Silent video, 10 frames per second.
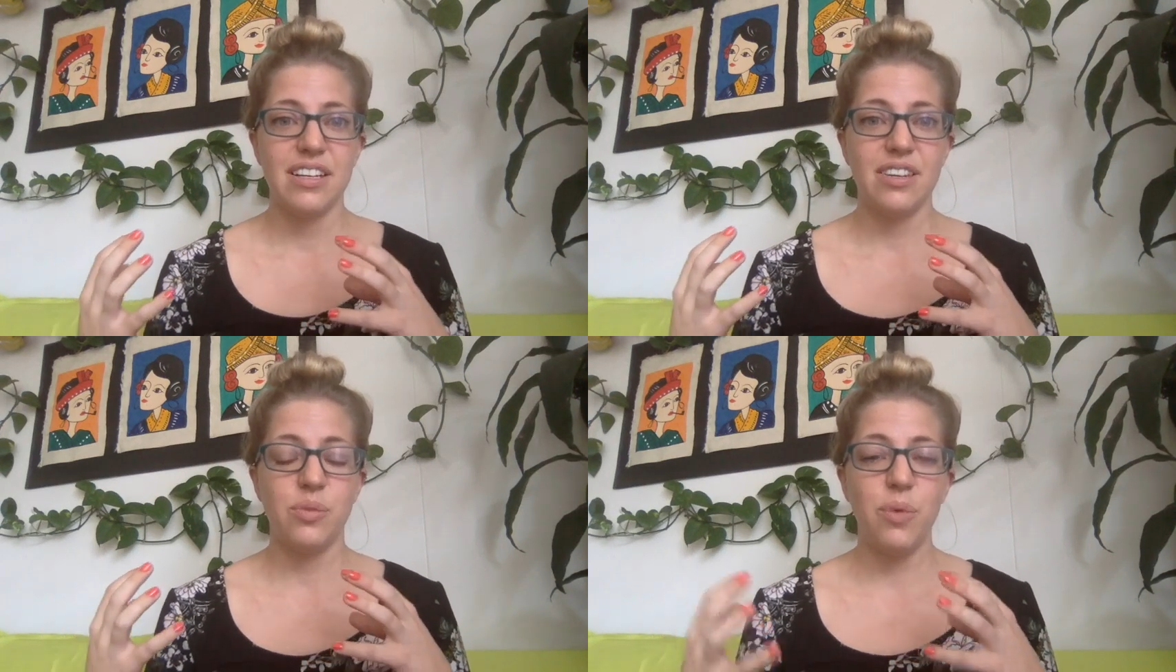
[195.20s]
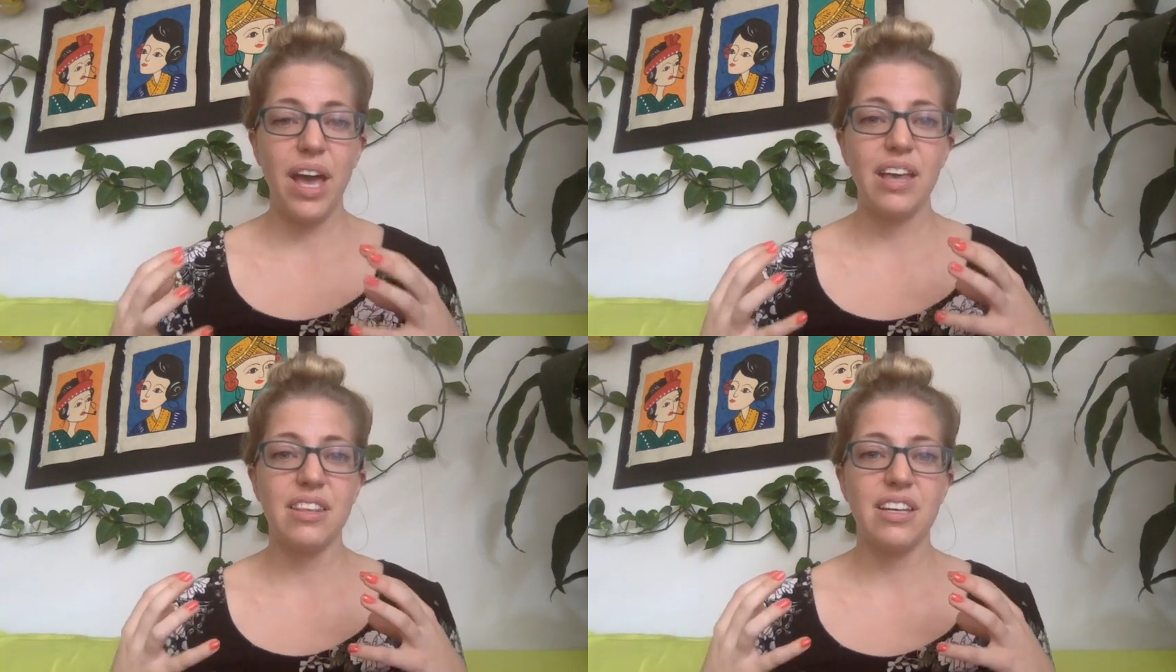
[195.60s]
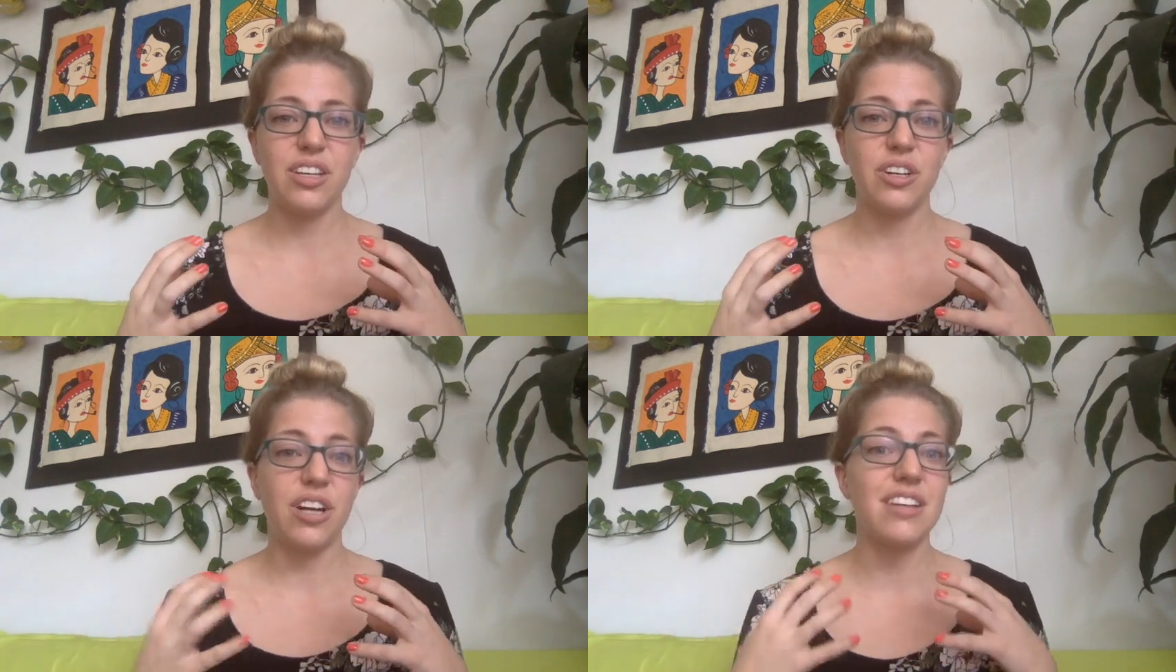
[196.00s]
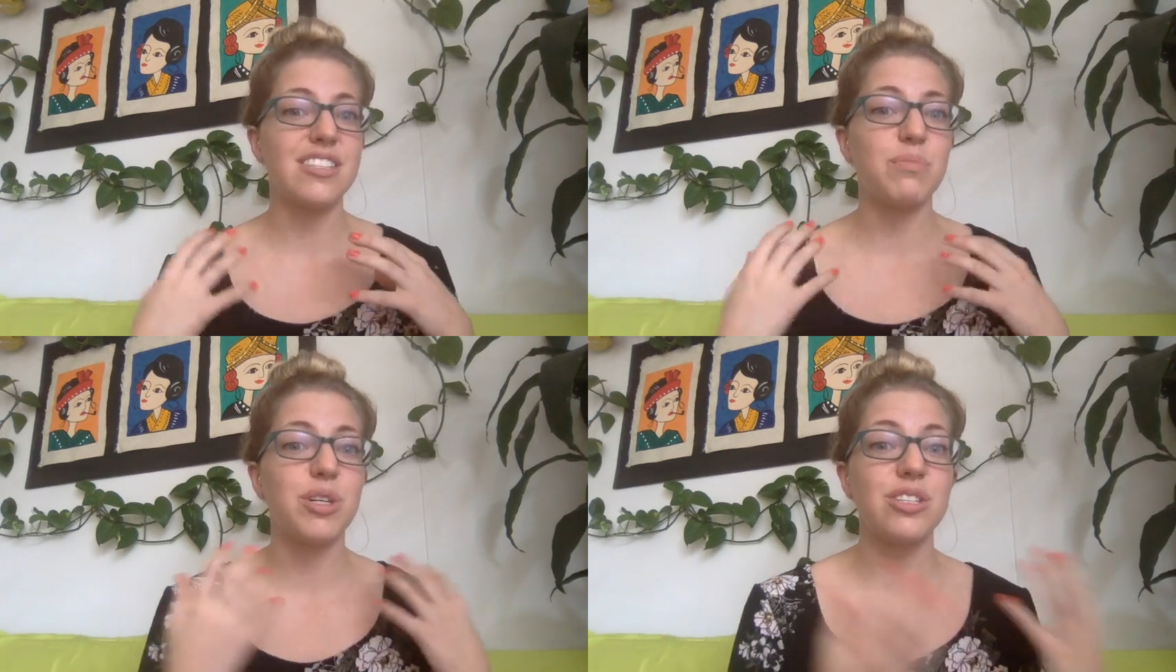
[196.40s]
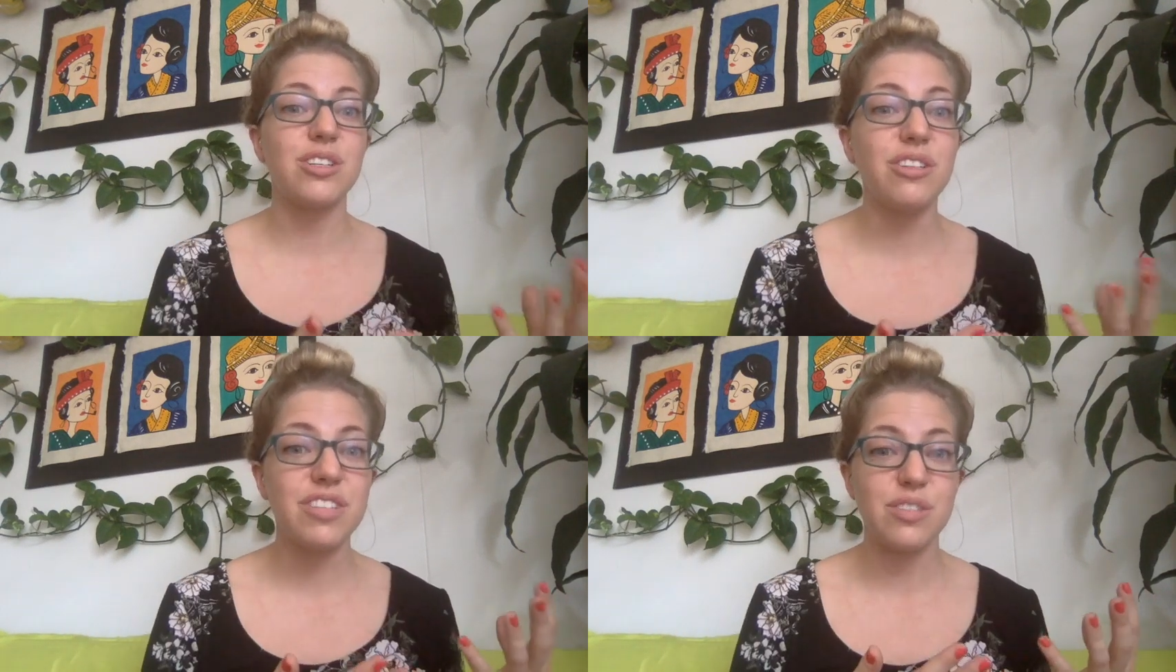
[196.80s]
The way that your customer
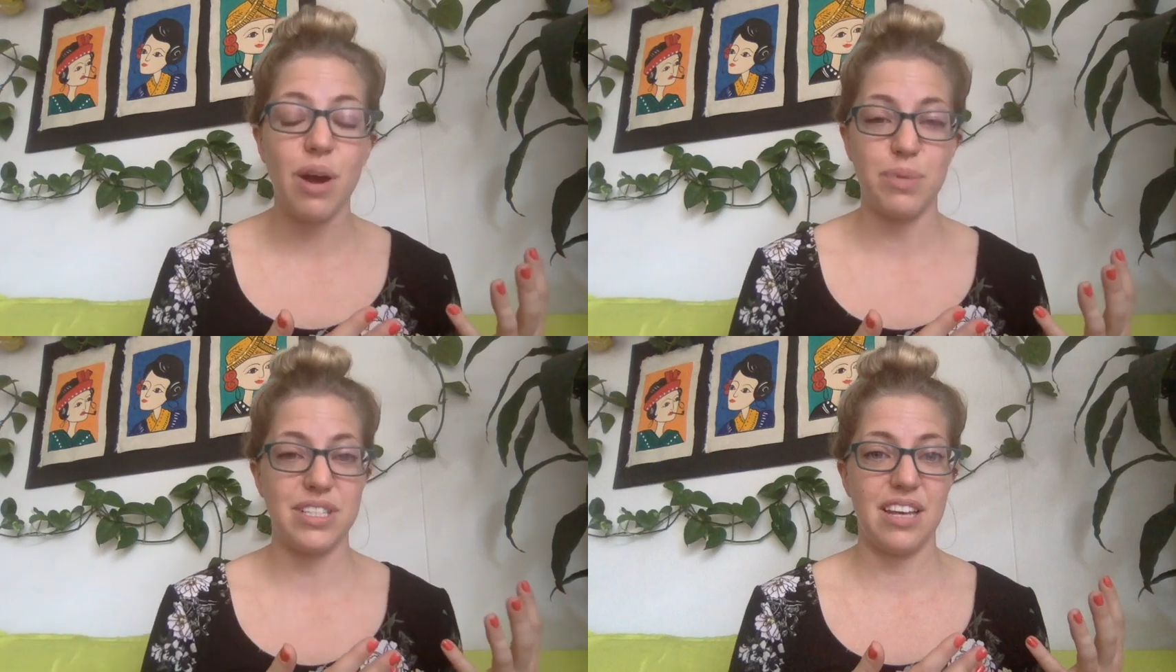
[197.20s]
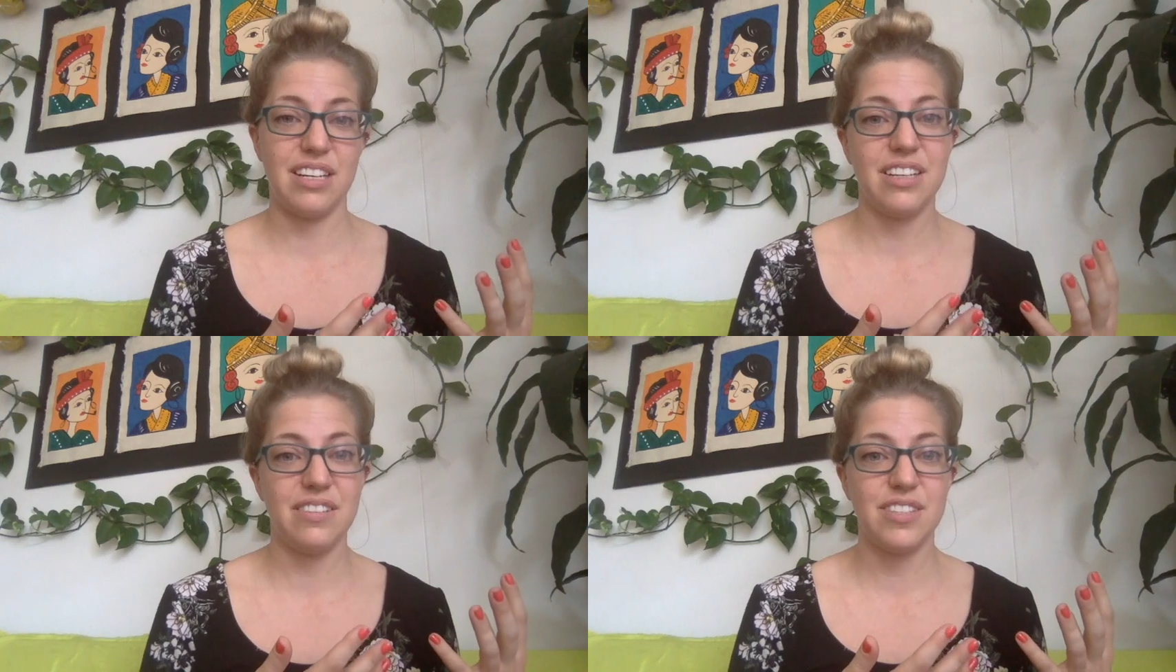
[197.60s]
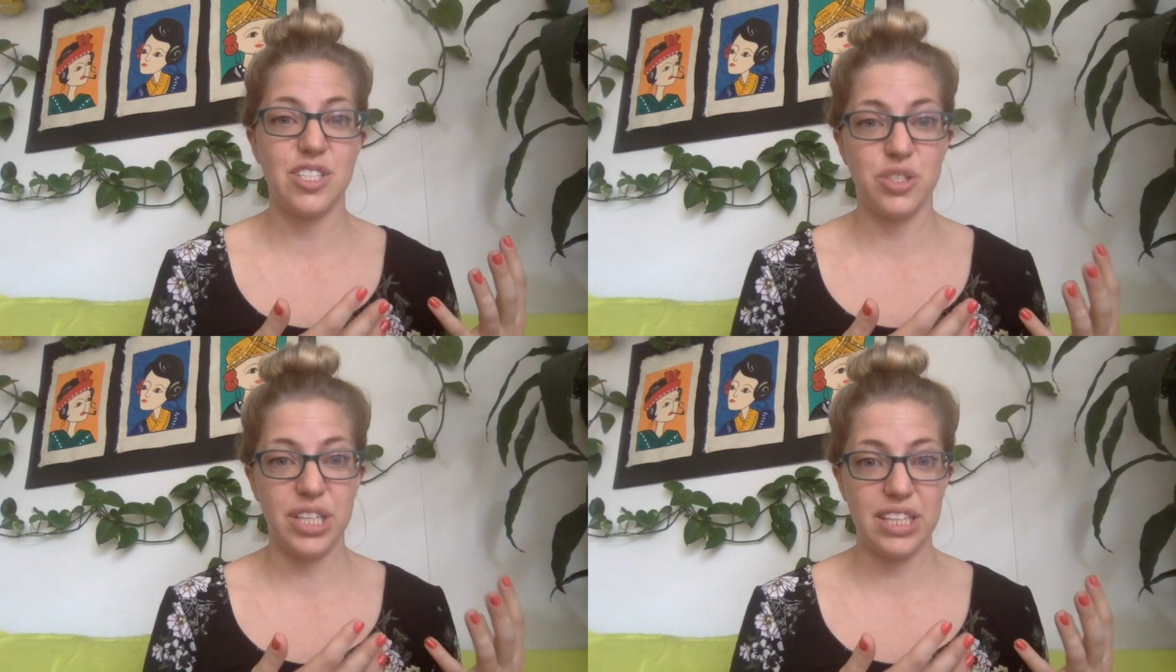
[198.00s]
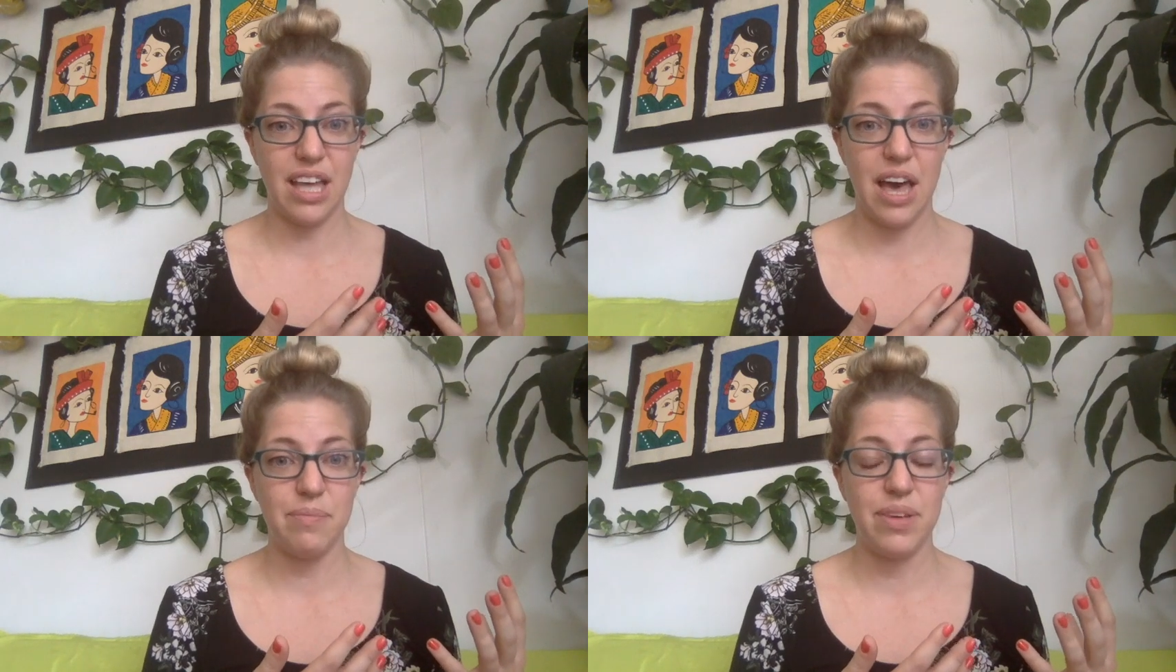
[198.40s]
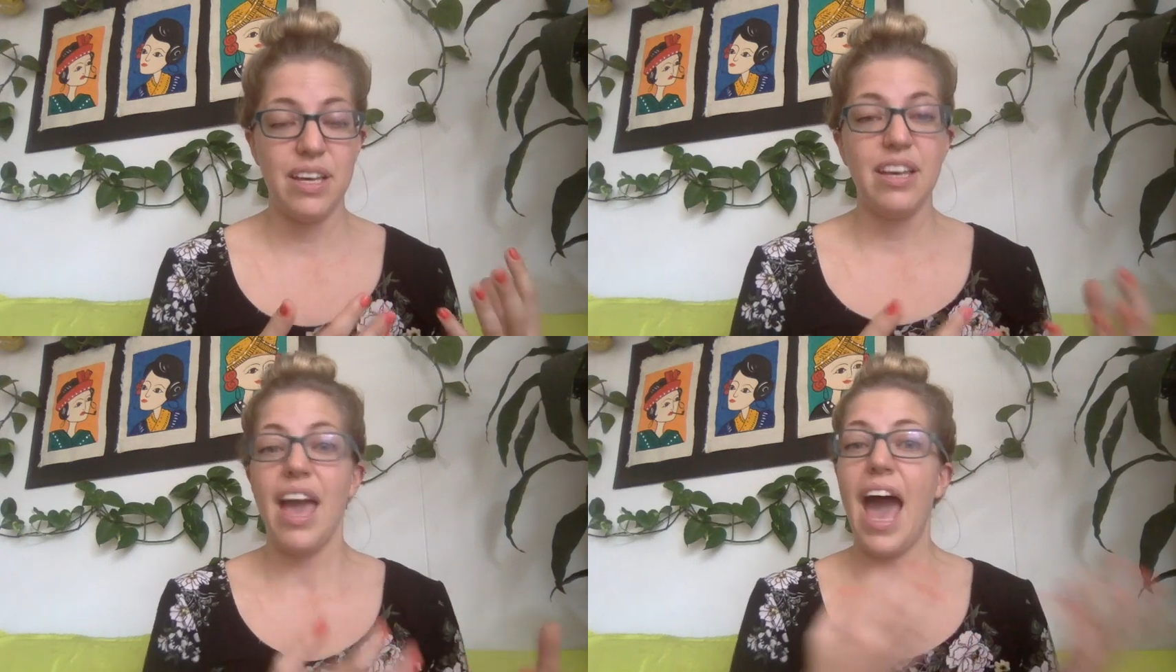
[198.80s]
service representatives treat them
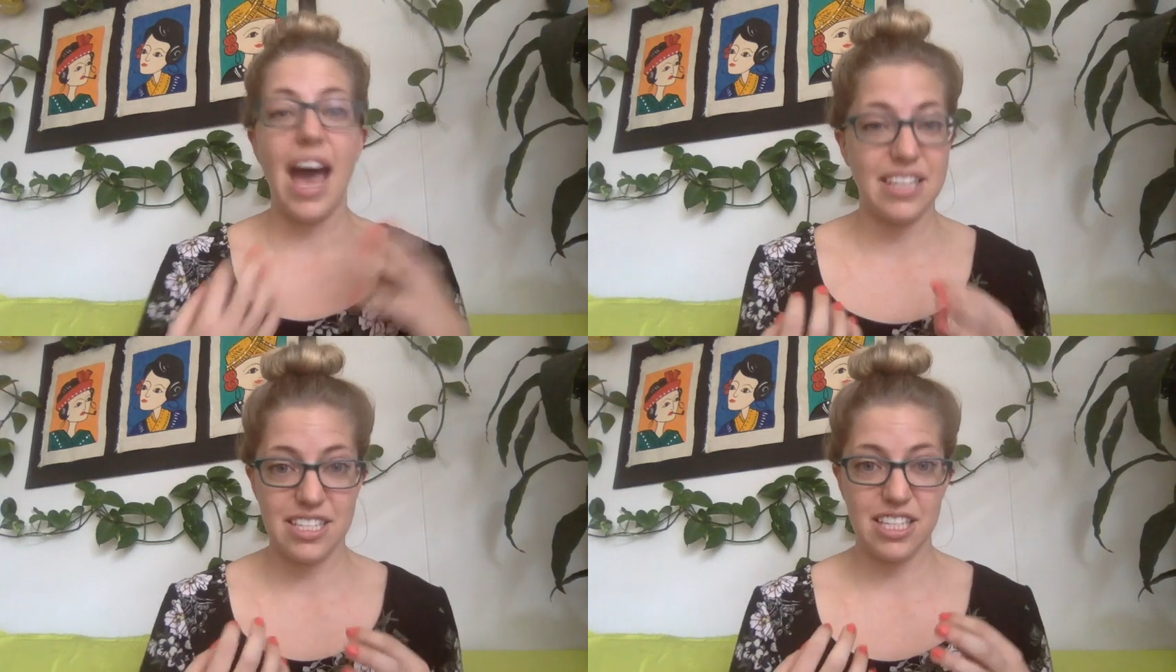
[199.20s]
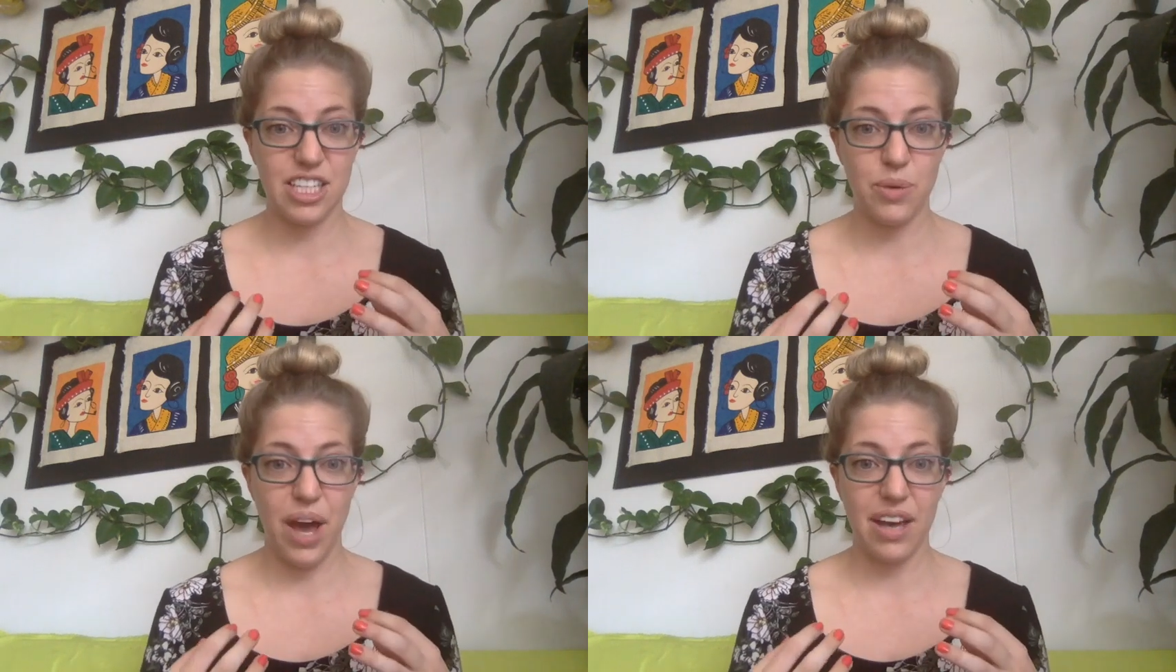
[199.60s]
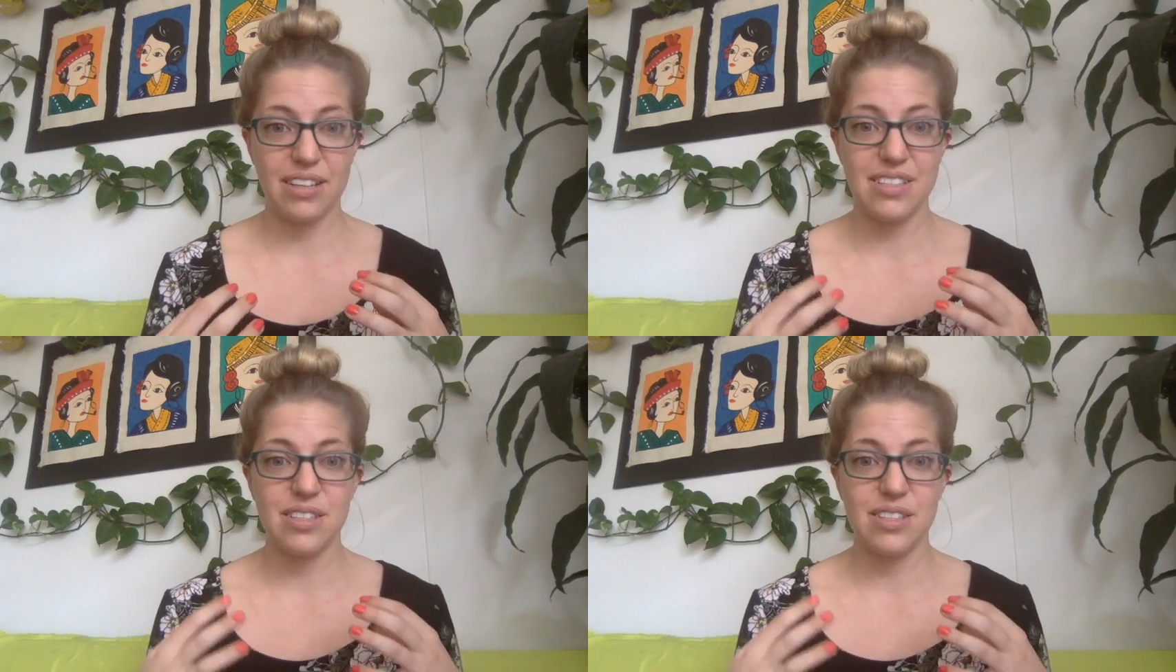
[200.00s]
adds to the UX.